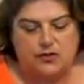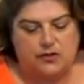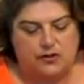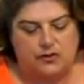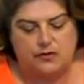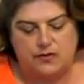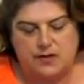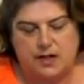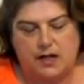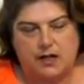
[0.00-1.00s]
You can use
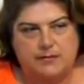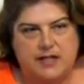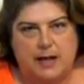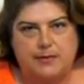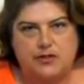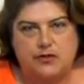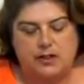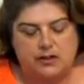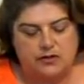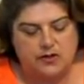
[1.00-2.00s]
um, tapestry
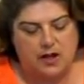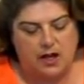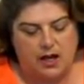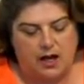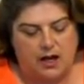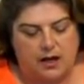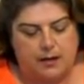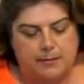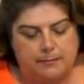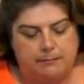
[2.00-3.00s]
needles
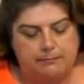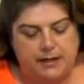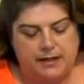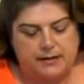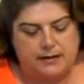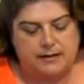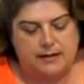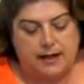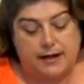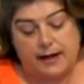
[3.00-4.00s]
um, but
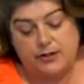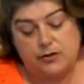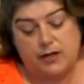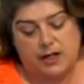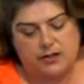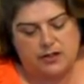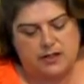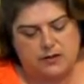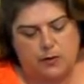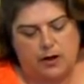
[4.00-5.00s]
and I do that
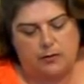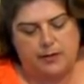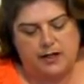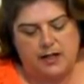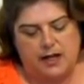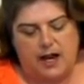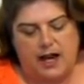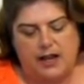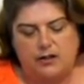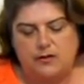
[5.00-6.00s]
as well but
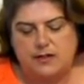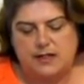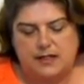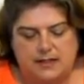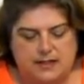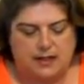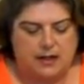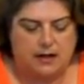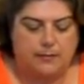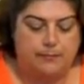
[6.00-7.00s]
I use these
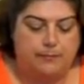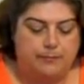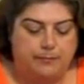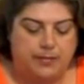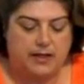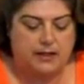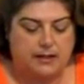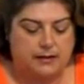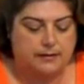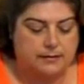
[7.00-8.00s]
uh, big
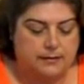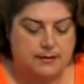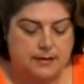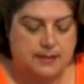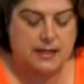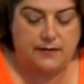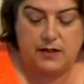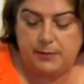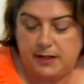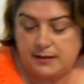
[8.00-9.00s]

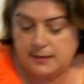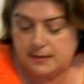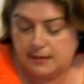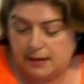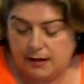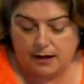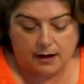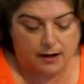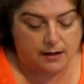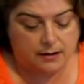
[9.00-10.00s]
safety pins,
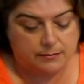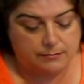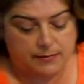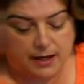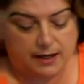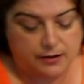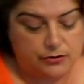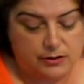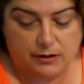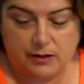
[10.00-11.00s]
um, and
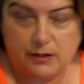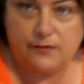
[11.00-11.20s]
you need